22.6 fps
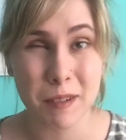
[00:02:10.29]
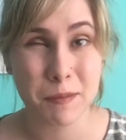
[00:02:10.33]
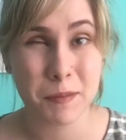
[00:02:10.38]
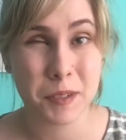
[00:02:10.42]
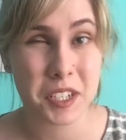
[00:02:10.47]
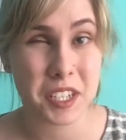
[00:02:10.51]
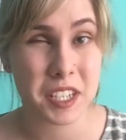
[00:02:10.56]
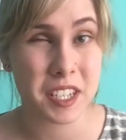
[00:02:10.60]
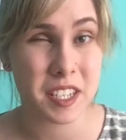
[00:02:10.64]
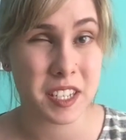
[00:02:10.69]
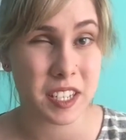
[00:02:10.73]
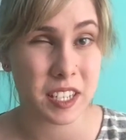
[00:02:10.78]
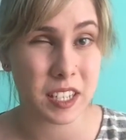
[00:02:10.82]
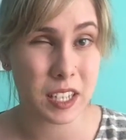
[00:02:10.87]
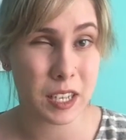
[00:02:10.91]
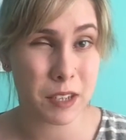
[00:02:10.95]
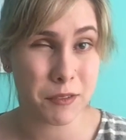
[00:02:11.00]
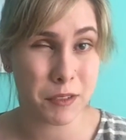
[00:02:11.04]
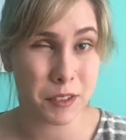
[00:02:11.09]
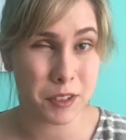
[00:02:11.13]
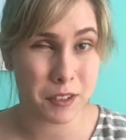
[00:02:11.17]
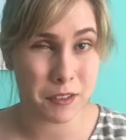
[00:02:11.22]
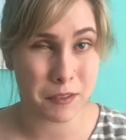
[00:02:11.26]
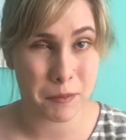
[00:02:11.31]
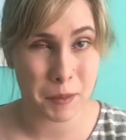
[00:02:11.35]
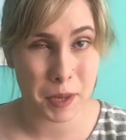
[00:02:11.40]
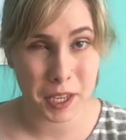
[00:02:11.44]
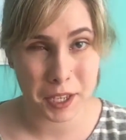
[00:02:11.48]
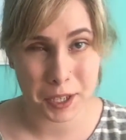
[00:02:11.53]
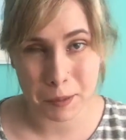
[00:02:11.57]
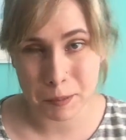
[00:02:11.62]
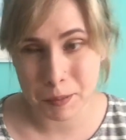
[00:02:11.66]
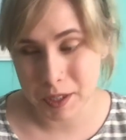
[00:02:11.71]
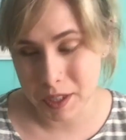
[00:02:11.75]
She's a lover of
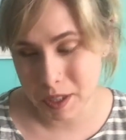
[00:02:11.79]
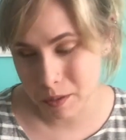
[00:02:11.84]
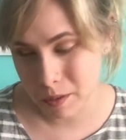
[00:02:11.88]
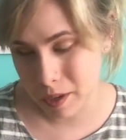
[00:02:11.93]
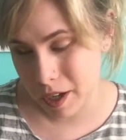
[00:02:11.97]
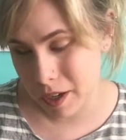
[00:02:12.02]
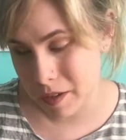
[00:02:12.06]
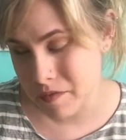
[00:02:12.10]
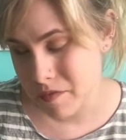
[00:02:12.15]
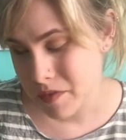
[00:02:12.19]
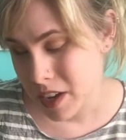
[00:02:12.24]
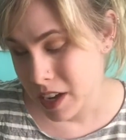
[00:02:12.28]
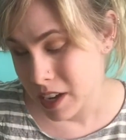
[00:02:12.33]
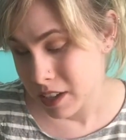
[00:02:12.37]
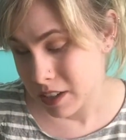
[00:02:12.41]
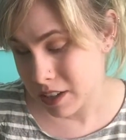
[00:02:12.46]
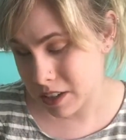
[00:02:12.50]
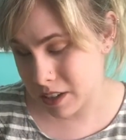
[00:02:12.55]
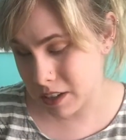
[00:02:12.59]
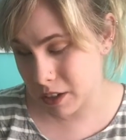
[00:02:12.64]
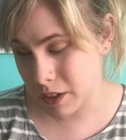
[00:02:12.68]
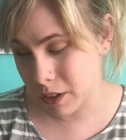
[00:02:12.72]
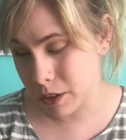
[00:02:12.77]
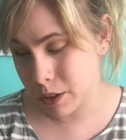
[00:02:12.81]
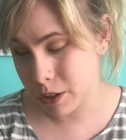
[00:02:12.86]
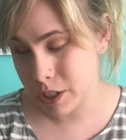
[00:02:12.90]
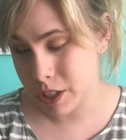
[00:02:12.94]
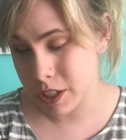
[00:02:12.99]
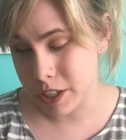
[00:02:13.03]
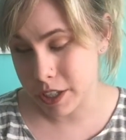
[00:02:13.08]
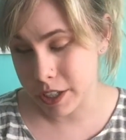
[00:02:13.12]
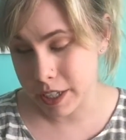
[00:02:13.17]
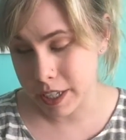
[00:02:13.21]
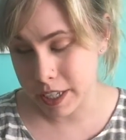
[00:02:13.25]
makeup as well. So
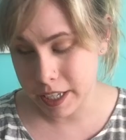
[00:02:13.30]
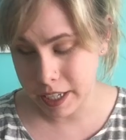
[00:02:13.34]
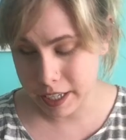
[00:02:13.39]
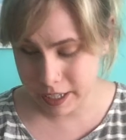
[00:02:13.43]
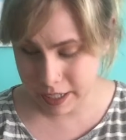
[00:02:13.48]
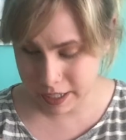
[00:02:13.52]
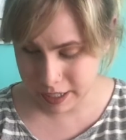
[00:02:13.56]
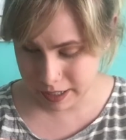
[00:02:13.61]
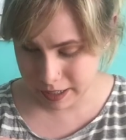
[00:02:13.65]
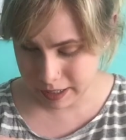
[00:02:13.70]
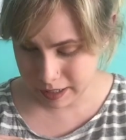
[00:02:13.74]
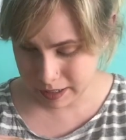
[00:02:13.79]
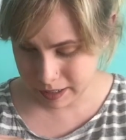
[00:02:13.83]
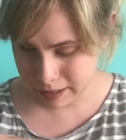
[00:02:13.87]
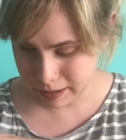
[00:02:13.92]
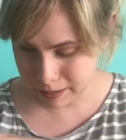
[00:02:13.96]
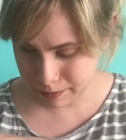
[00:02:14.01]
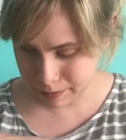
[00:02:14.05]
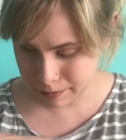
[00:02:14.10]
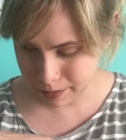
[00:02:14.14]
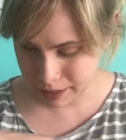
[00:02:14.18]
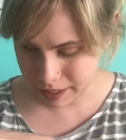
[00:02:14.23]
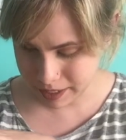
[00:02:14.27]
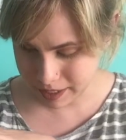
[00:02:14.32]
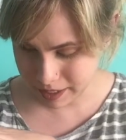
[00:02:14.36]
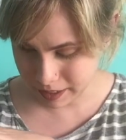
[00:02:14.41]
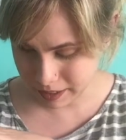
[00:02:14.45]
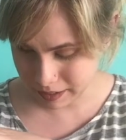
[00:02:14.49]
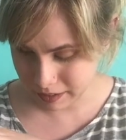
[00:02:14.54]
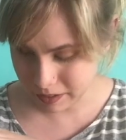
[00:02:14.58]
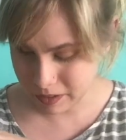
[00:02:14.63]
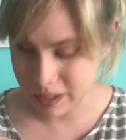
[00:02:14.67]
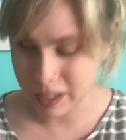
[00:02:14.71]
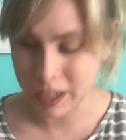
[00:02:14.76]
she
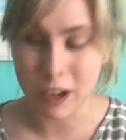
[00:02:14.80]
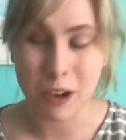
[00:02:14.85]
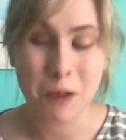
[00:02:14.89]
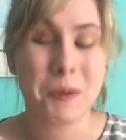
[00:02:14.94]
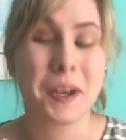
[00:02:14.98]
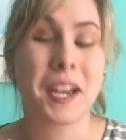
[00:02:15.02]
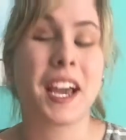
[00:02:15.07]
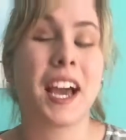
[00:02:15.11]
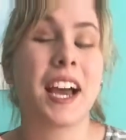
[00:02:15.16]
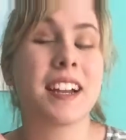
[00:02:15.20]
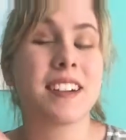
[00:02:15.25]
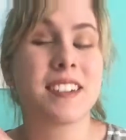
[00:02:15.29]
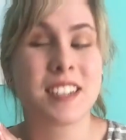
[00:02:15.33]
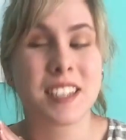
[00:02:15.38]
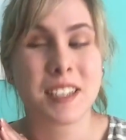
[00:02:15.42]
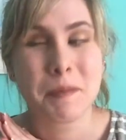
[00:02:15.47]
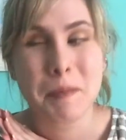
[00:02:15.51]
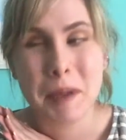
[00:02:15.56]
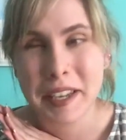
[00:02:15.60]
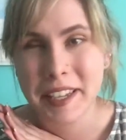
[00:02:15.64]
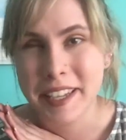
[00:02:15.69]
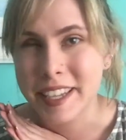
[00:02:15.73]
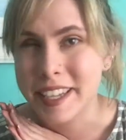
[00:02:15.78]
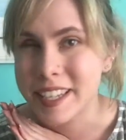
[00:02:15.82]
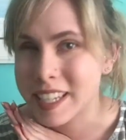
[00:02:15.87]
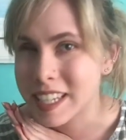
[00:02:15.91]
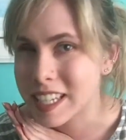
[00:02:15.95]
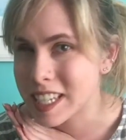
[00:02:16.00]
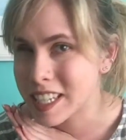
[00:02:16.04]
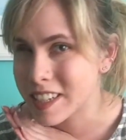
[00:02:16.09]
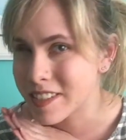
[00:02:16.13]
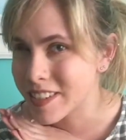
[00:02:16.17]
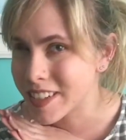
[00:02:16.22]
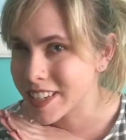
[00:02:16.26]
basically was like, oh my gosh, smell this.
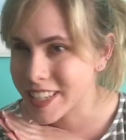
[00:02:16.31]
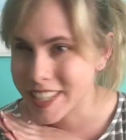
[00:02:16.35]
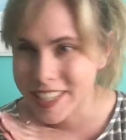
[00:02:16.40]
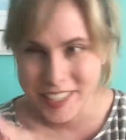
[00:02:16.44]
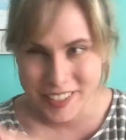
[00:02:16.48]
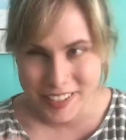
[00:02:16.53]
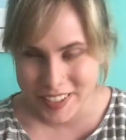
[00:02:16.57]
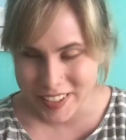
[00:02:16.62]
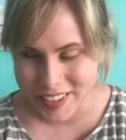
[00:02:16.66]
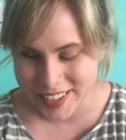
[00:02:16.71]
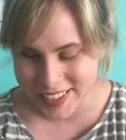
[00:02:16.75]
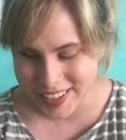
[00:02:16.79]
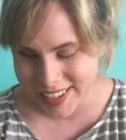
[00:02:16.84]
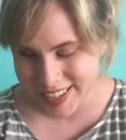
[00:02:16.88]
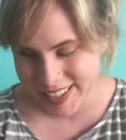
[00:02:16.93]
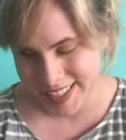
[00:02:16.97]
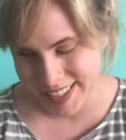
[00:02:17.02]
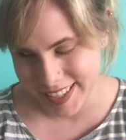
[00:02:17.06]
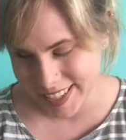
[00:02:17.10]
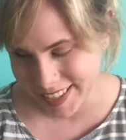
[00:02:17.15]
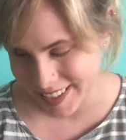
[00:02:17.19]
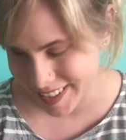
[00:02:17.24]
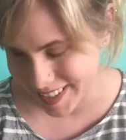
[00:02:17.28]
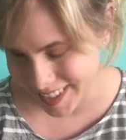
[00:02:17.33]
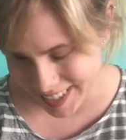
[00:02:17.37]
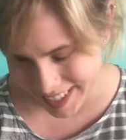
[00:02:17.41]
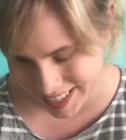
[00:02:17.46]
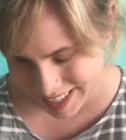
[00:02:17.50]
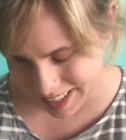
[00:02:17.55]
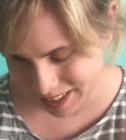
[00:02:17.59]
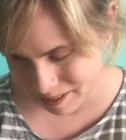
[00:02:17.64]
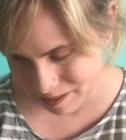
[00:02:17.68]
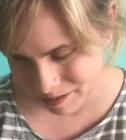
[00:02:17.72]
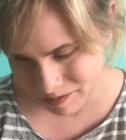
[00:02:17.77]
It smells so good. So,
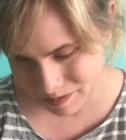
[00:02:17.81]
yeah.